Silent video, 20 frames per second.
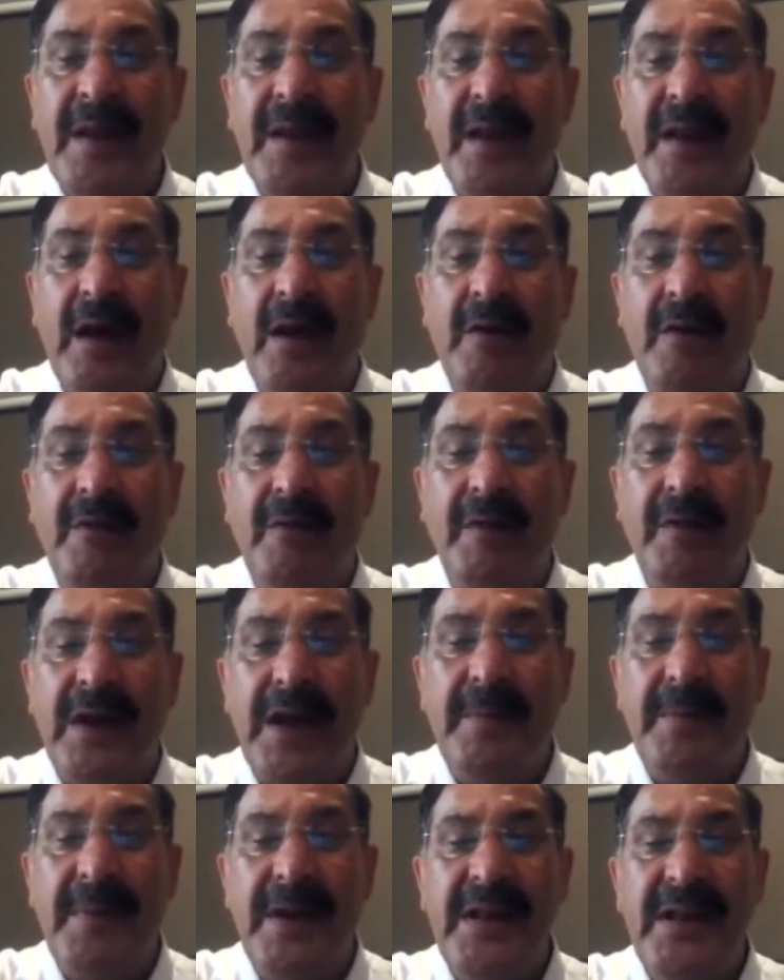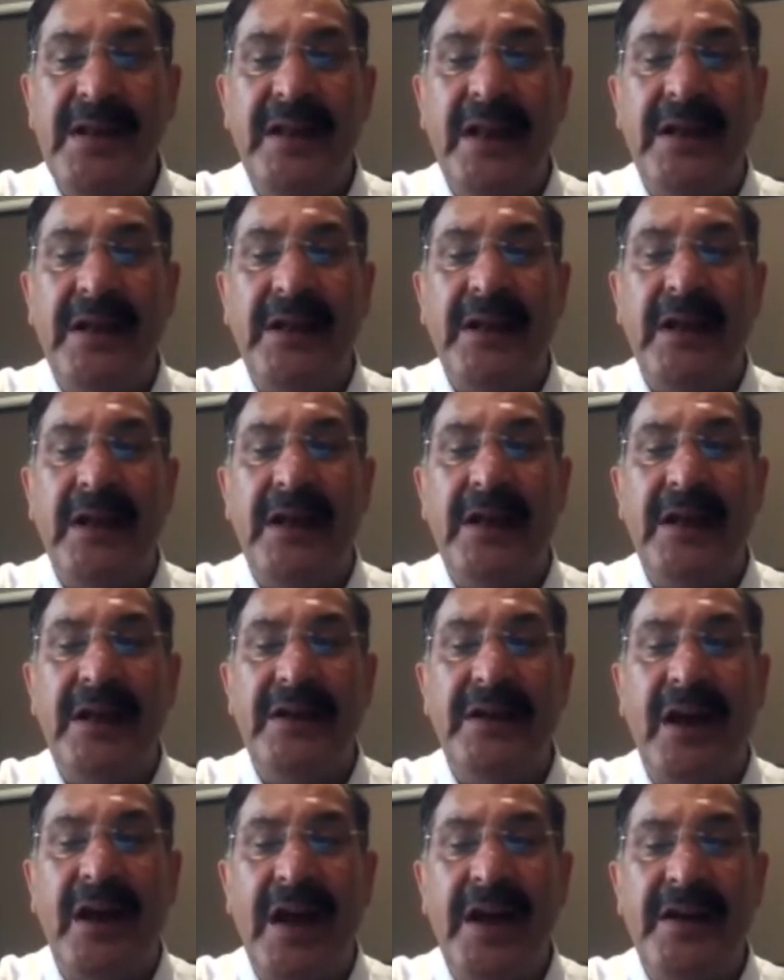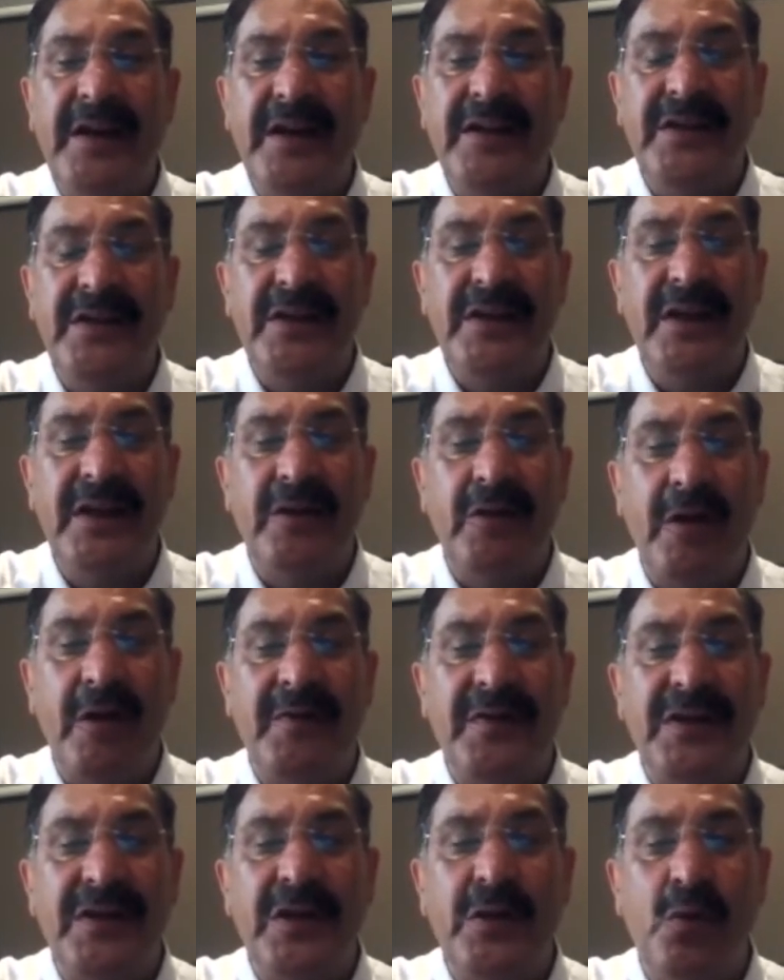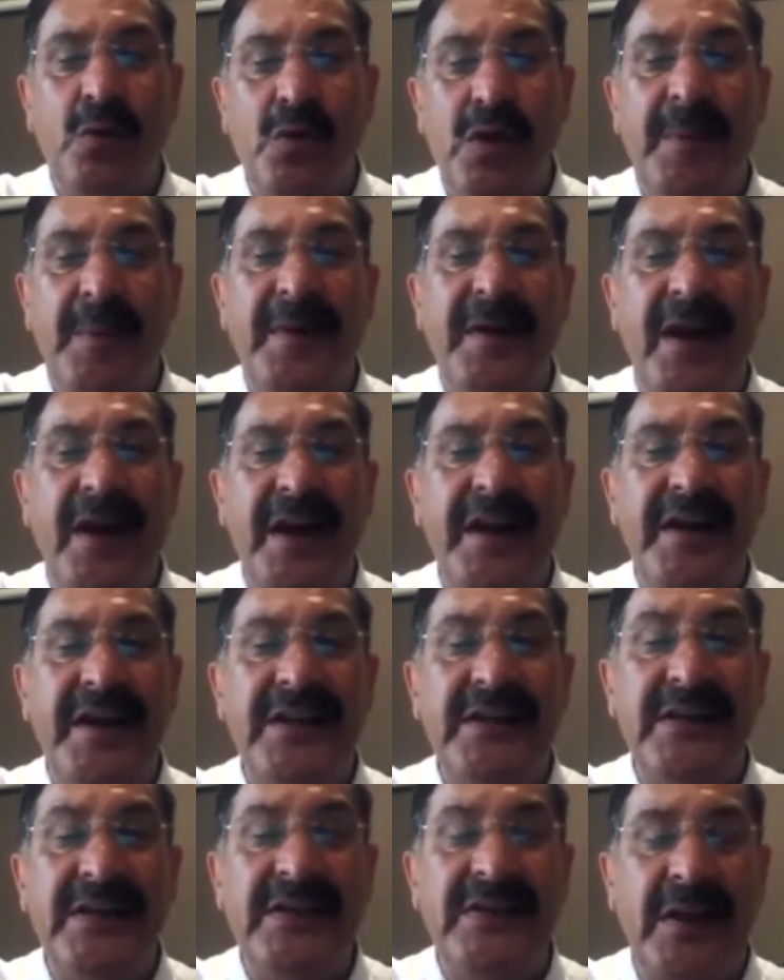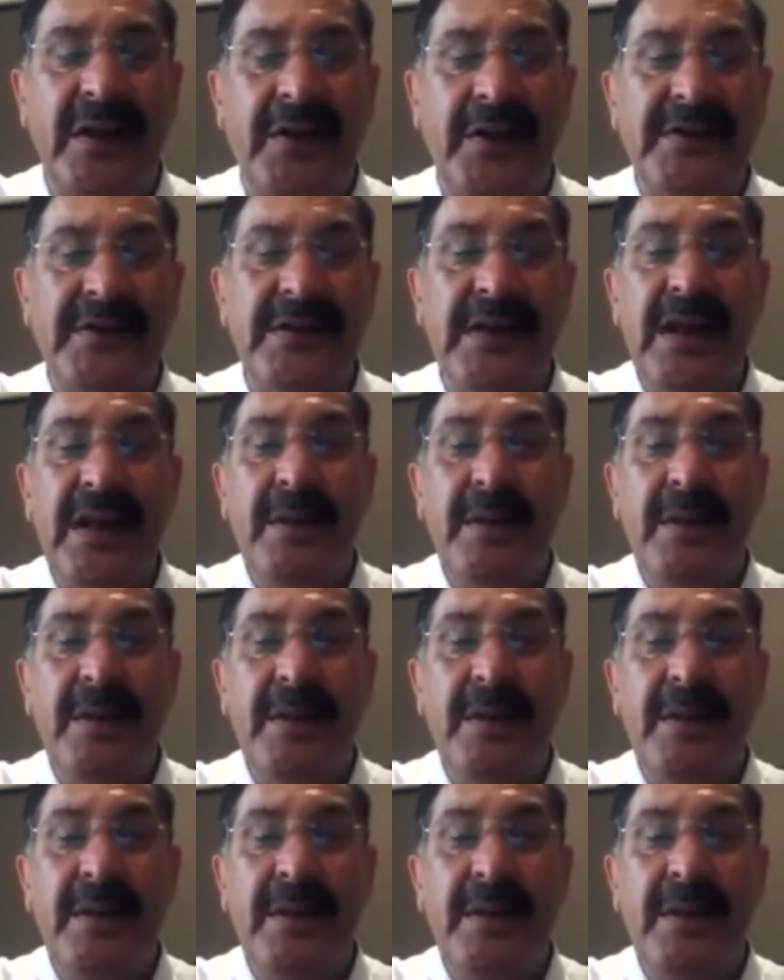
Now, what I mean that in high intensity atorvastatin do come in high intensity statins,